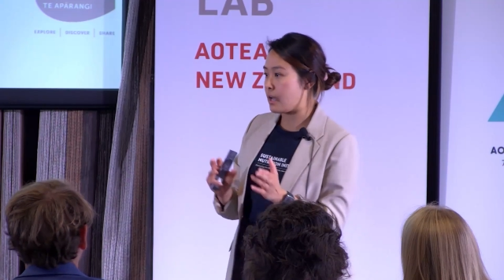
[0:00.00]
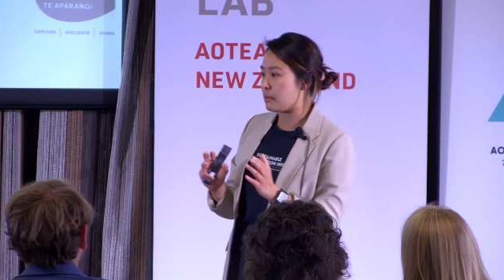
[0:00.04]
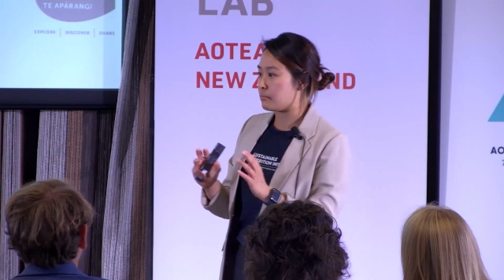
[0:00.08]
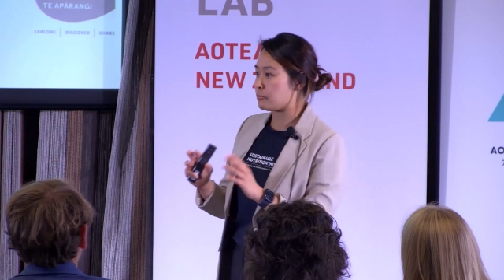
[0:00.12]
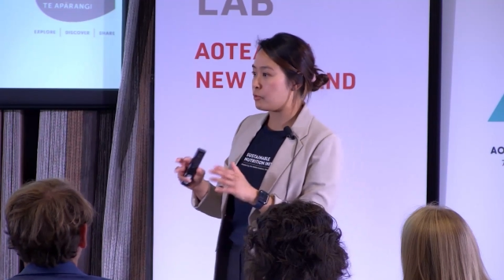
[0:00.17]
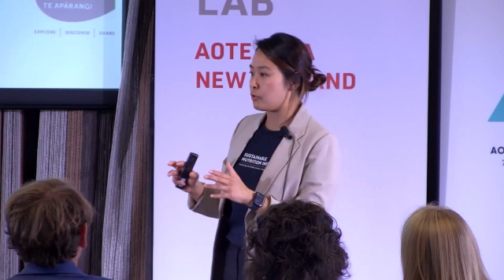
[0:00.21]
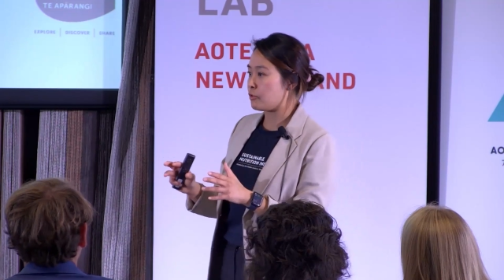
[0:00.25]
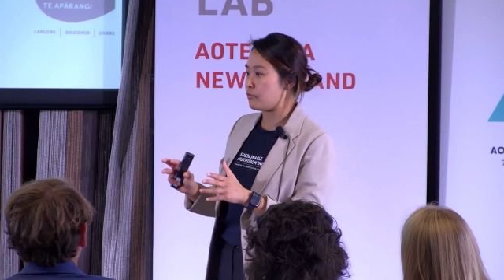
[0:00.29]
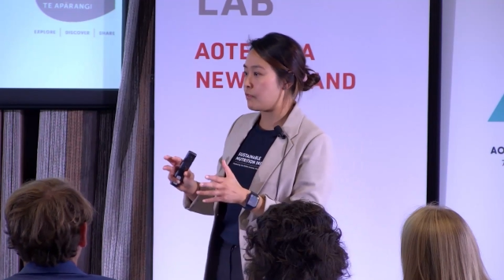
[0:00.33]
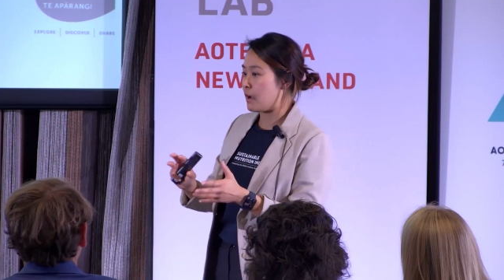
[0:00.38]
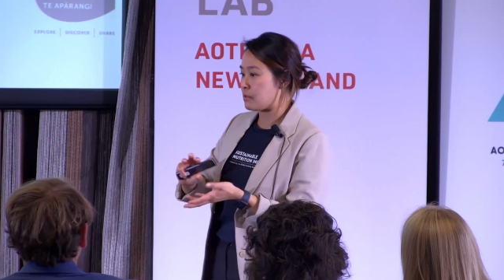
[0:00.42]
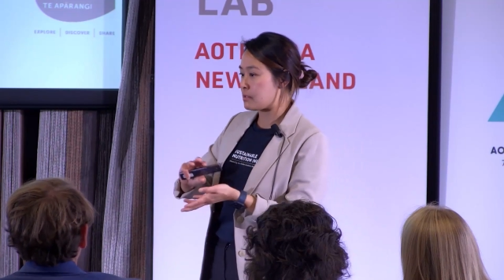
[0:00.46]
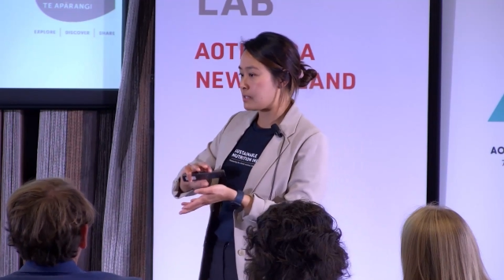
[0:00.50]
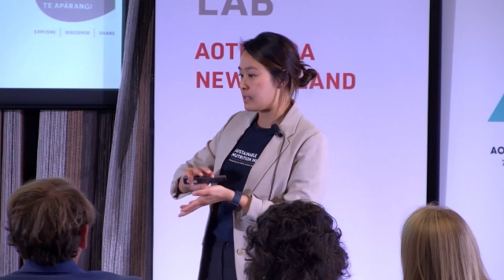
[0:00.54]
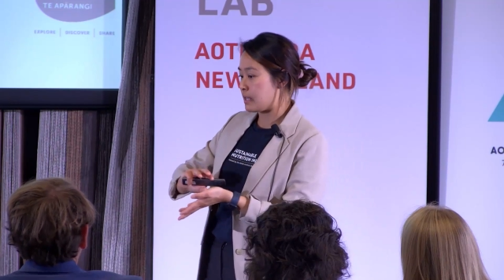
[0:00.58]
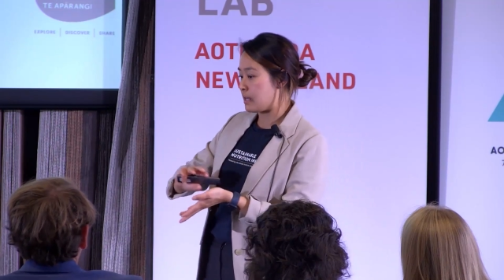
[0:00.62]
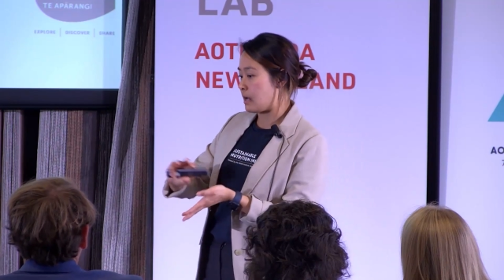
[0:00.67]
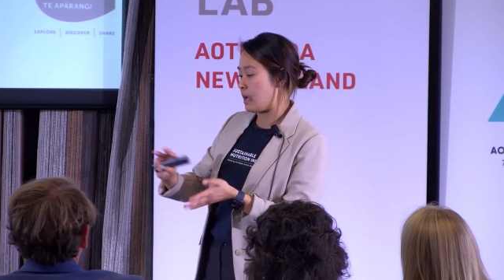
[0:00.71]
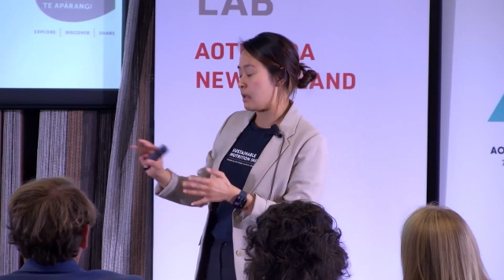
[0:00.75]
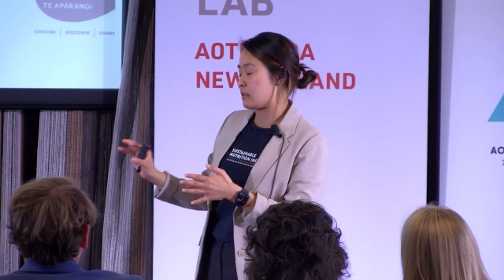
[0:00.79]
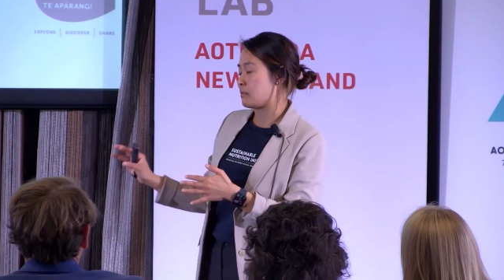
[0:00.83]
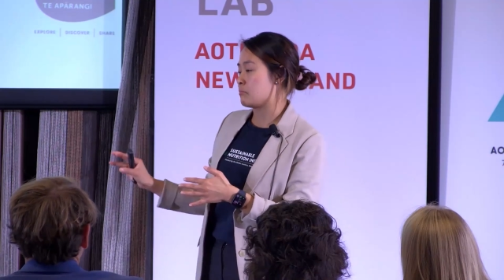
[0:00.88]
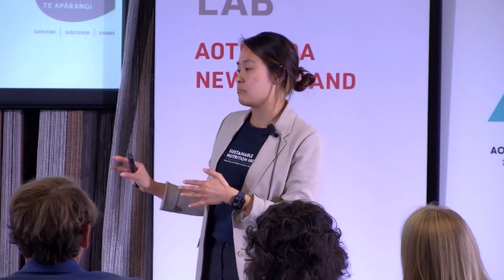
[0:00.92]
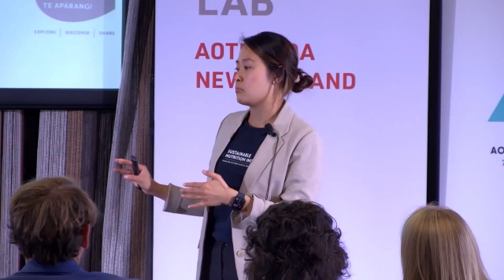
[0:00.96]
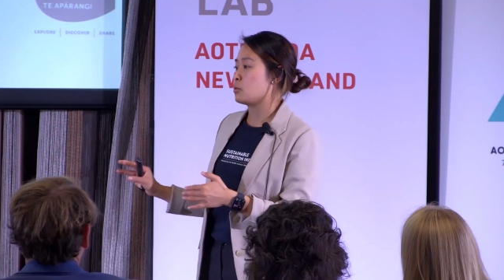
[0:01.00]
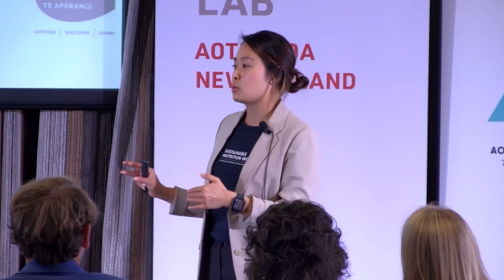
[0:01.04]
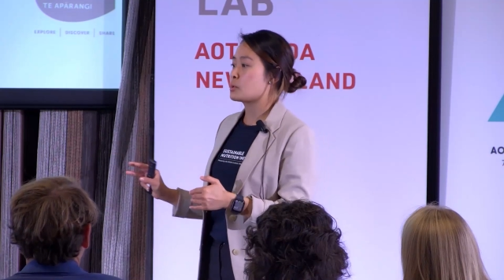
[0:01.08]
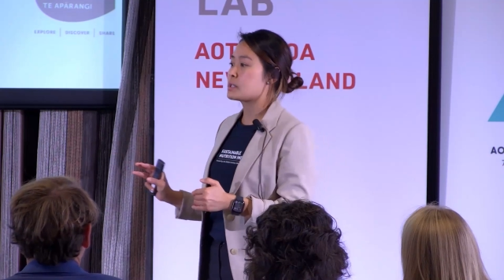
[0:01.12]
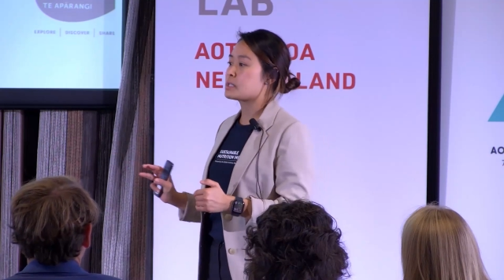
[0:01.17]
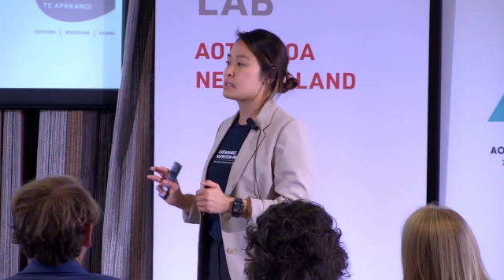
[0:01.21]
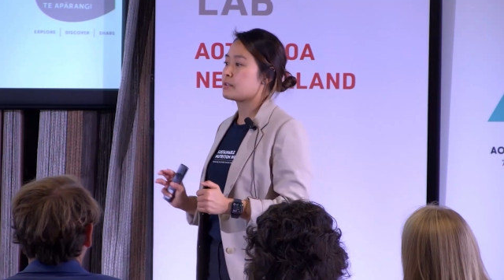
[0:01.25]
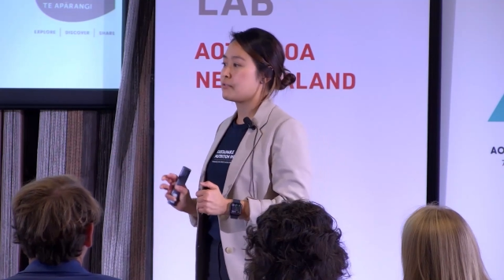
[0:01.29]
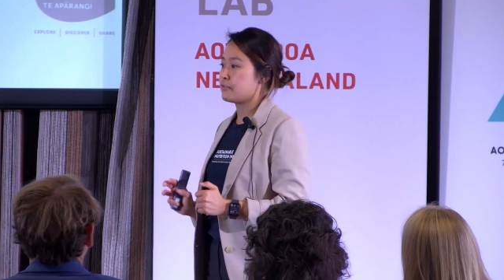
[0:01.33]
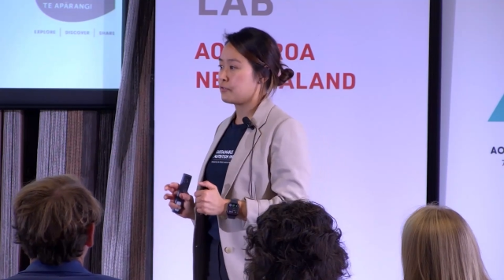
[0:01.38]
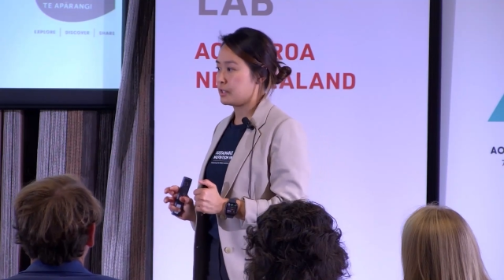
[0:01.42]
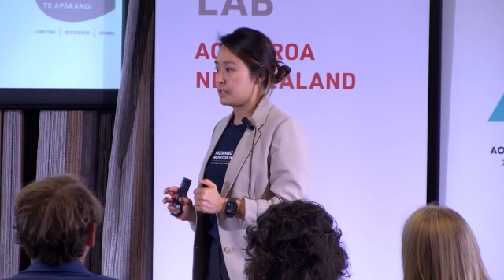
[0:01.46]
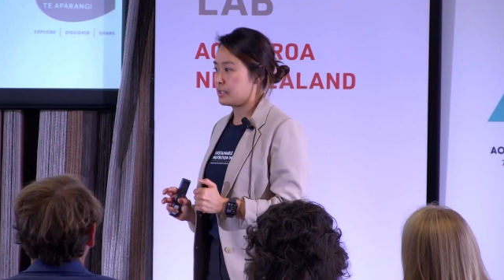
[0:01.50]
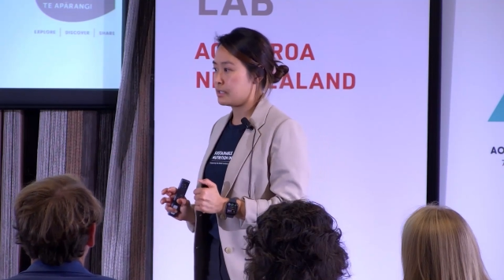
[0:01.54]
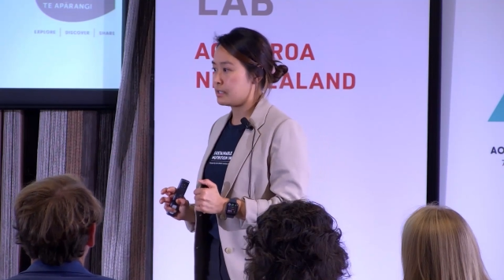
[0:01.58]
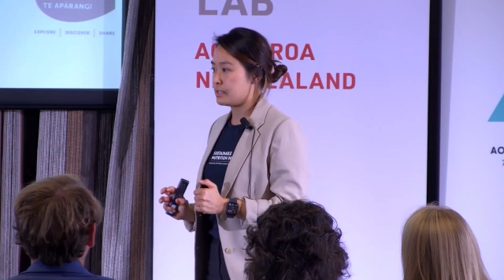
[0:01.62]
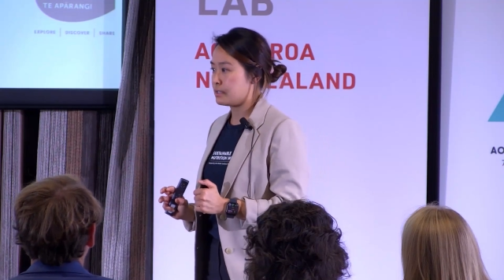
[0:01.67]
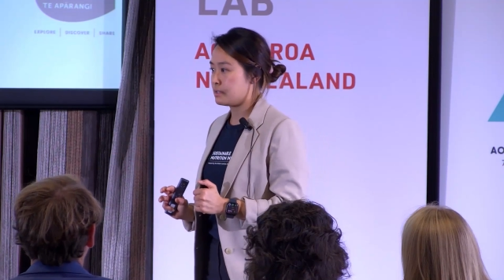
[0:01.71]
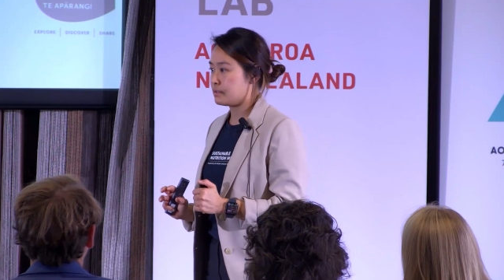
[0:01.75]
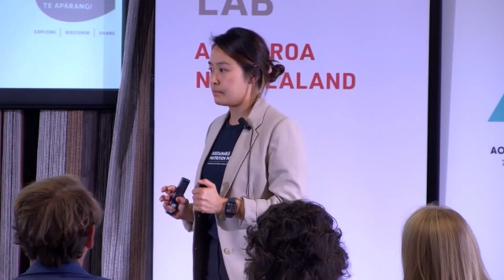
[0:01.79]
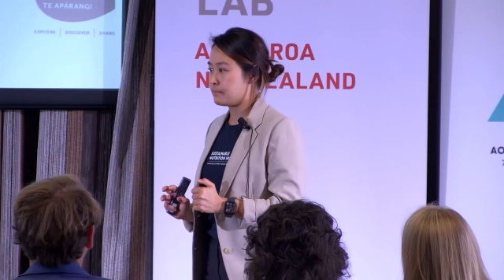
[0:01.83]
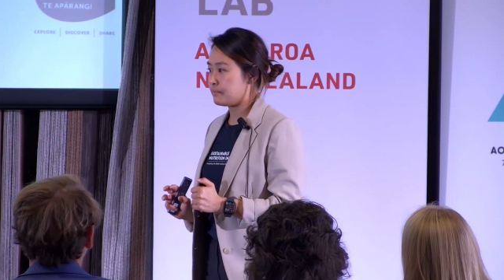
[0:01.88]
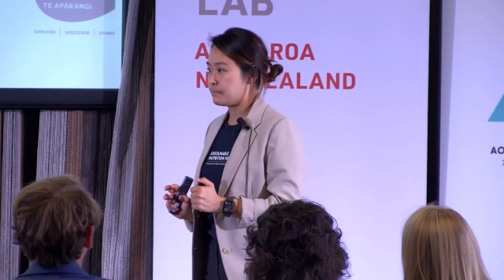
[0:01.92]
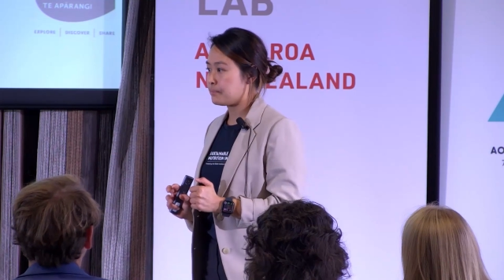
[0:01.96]
and profiles that are the most
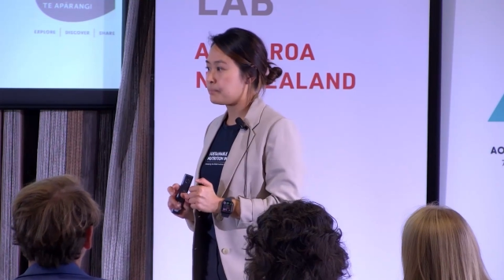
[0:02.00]
different.